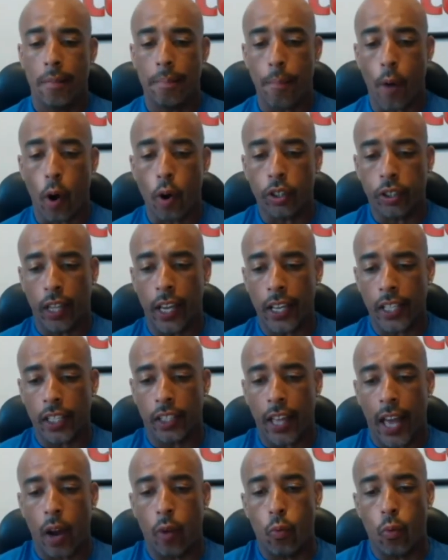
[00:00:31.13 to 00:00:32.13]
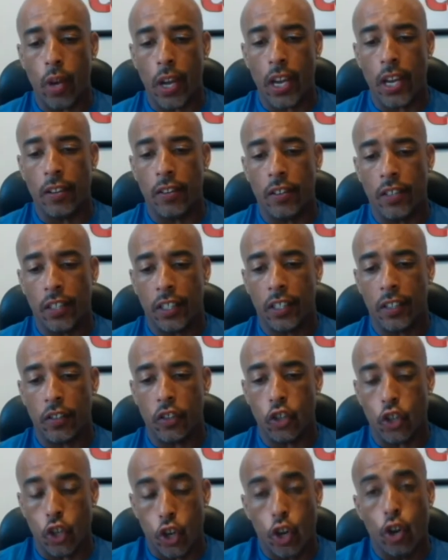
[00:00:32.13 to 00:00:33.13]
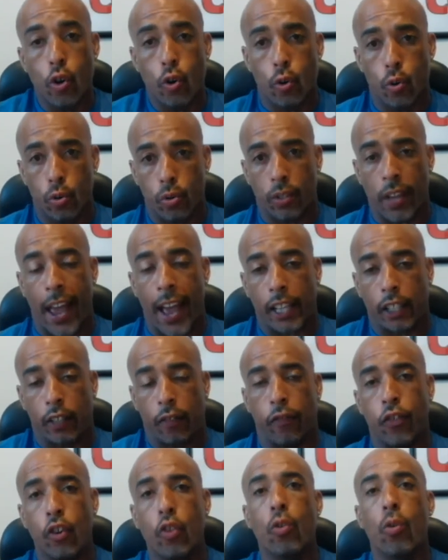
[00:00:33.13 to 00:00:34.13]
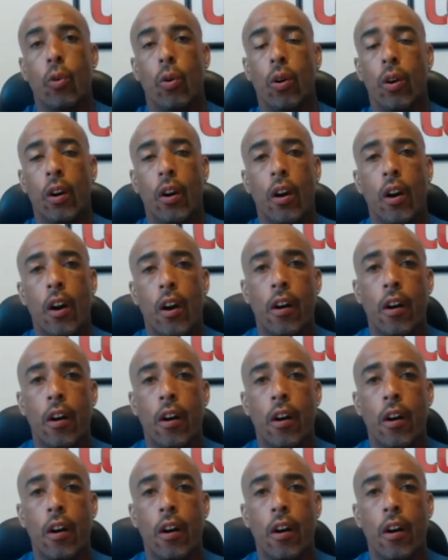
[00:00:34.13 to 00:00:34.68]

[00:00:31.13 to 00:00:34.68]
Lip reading: most things that we use as fuel